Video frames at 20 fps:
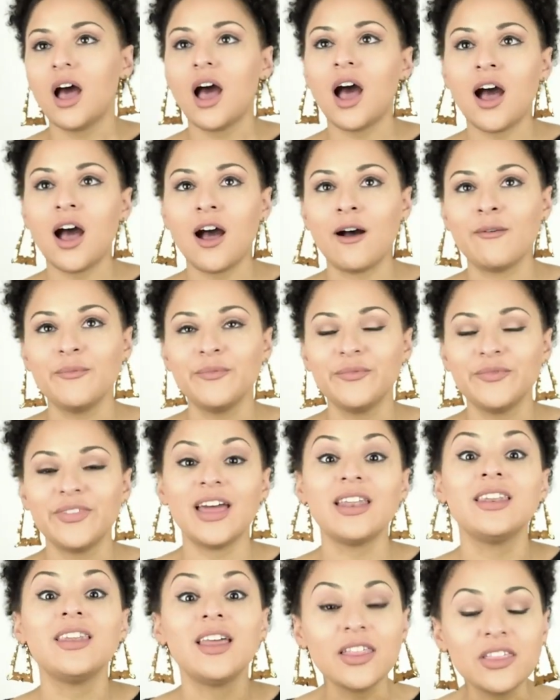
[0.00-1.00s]

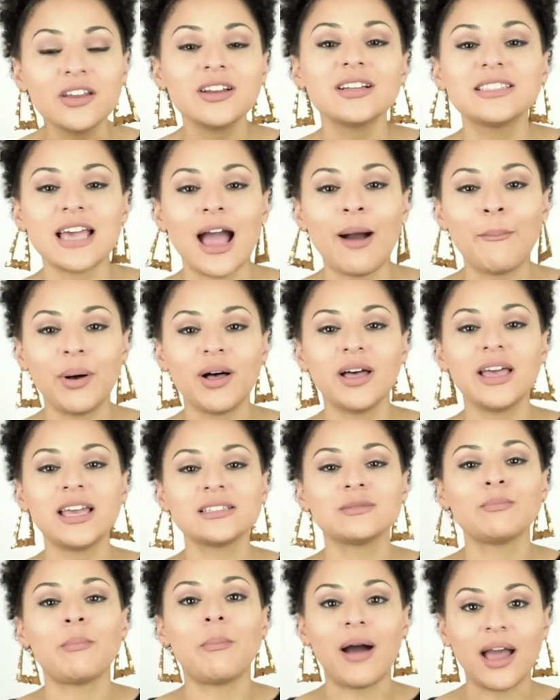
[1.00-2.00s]
Another example
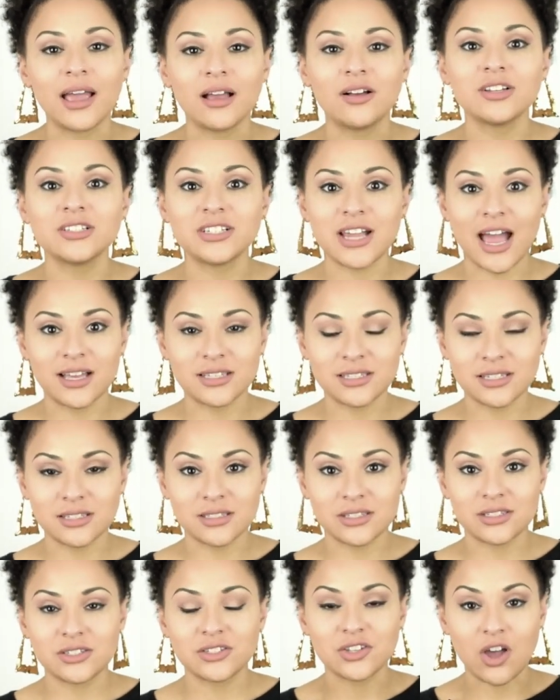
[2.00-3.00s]
is Michael
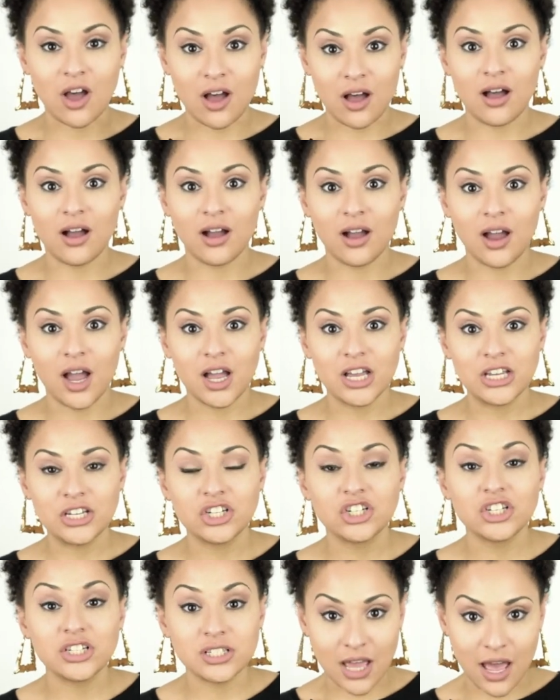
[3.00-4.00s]
Jackson's song,
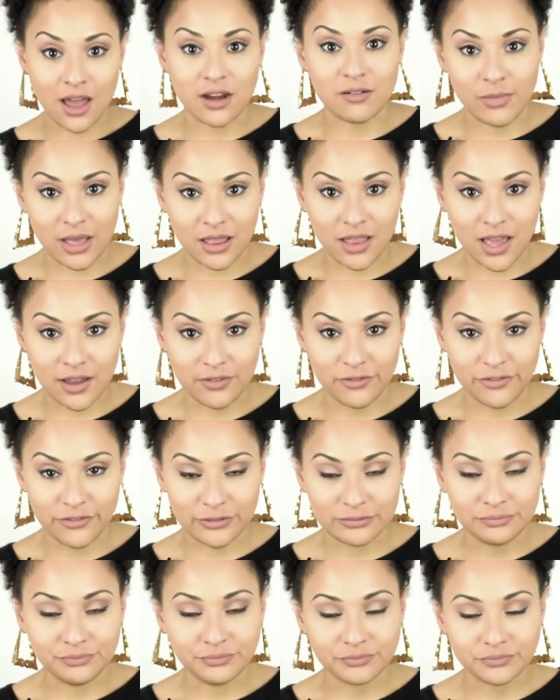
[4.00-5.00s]
She's Out of My Life.
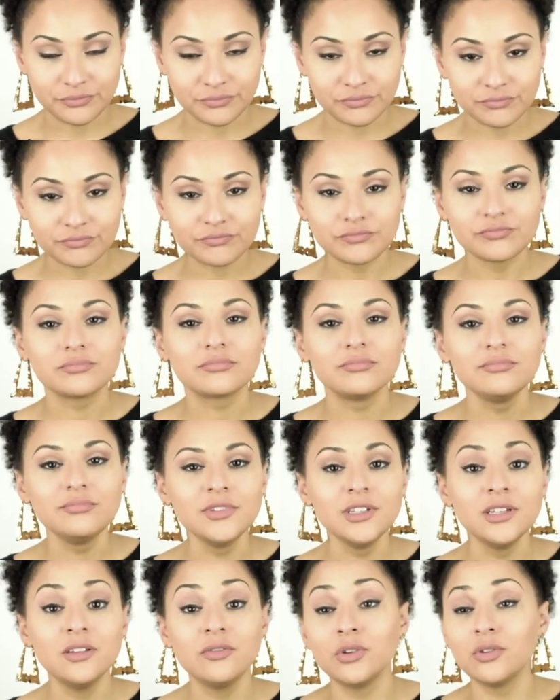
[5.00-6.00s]

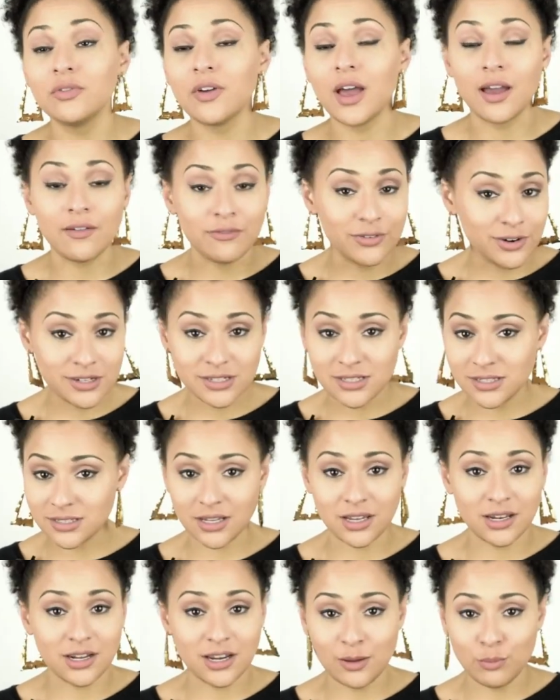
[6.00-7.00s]
If you've ever
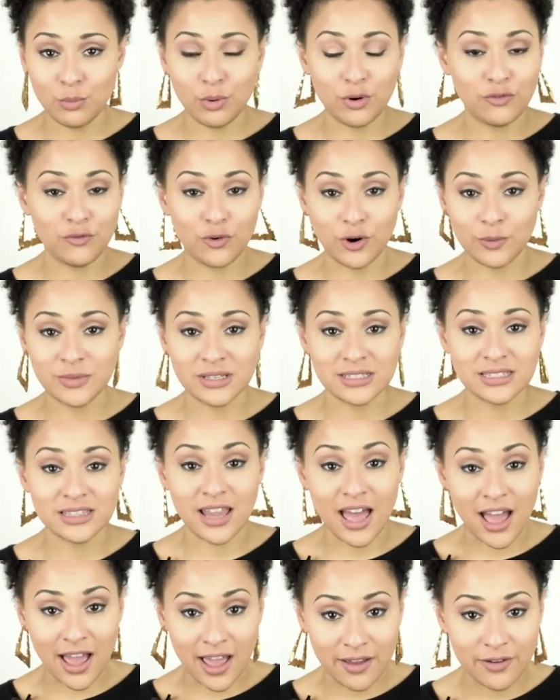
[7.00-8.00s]
seen him perform this
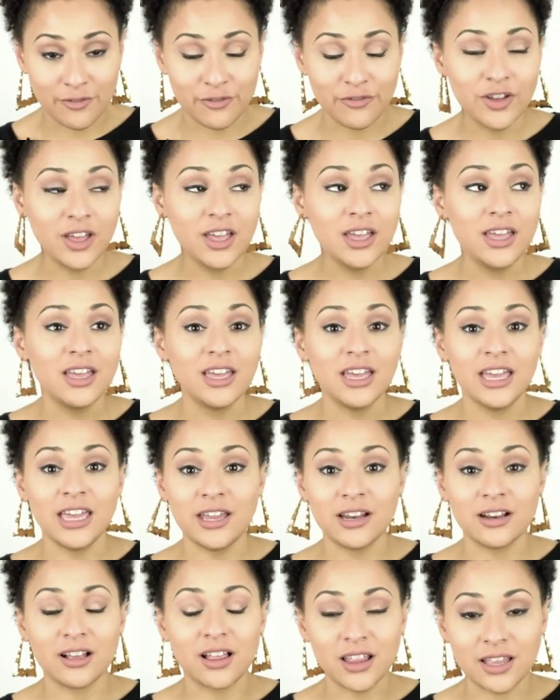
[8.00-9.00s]
live
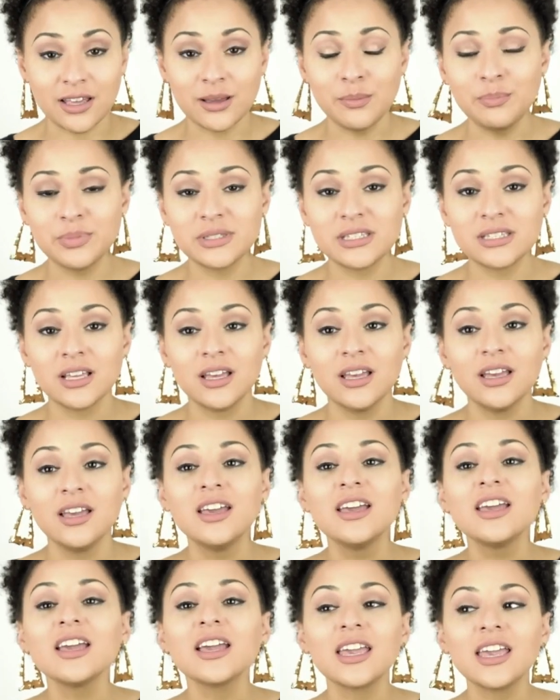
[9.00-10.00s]
in clips,
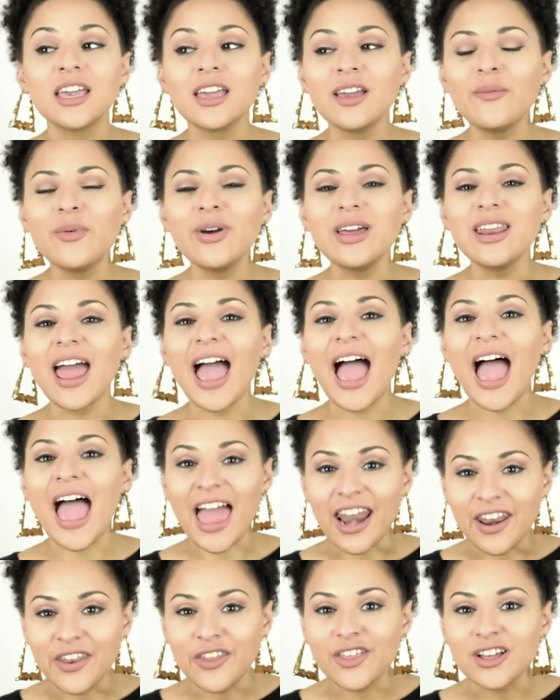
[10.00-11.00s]
he would
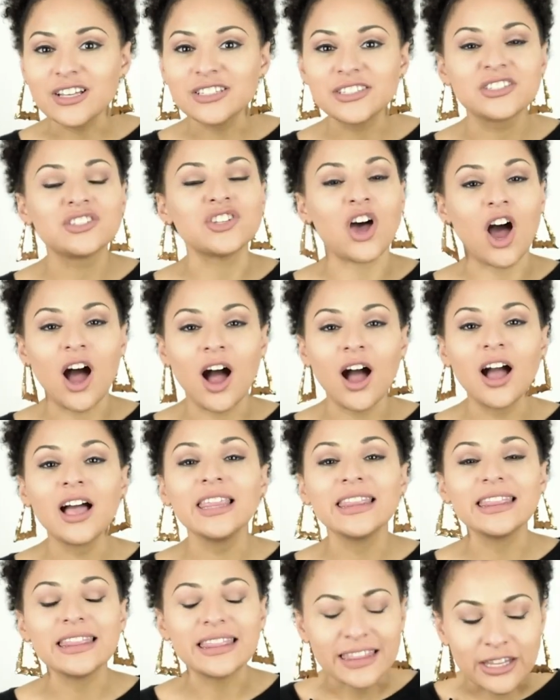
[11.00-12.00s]
end the
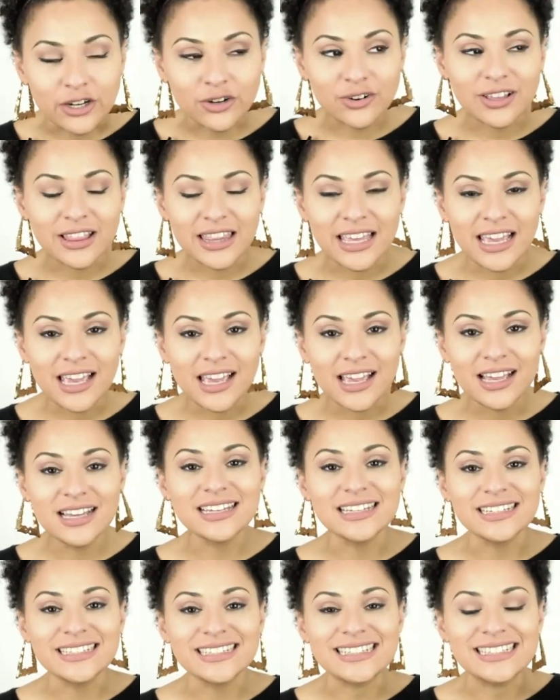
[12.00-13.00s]
song literally
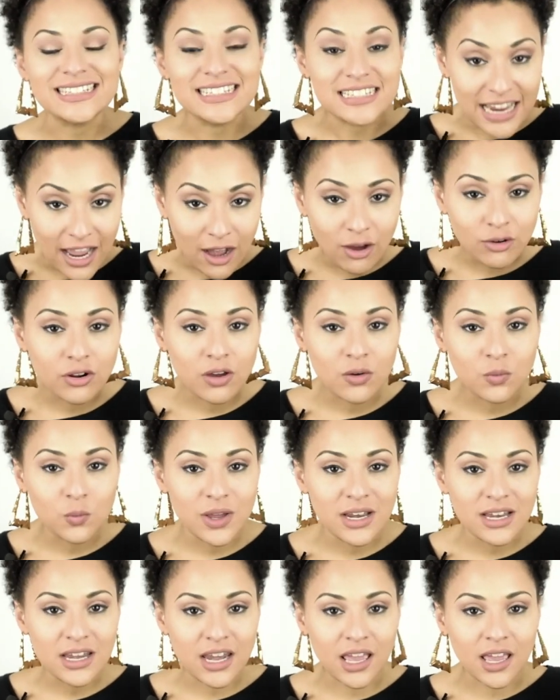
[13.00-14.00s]
down on
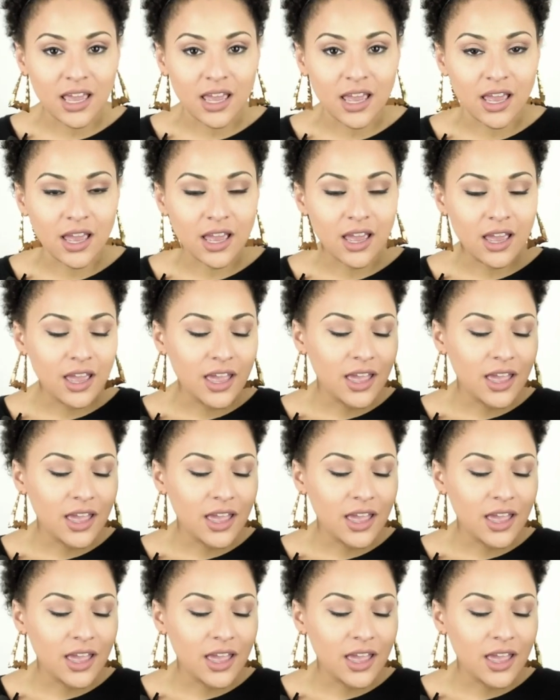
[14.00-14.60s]
one knee,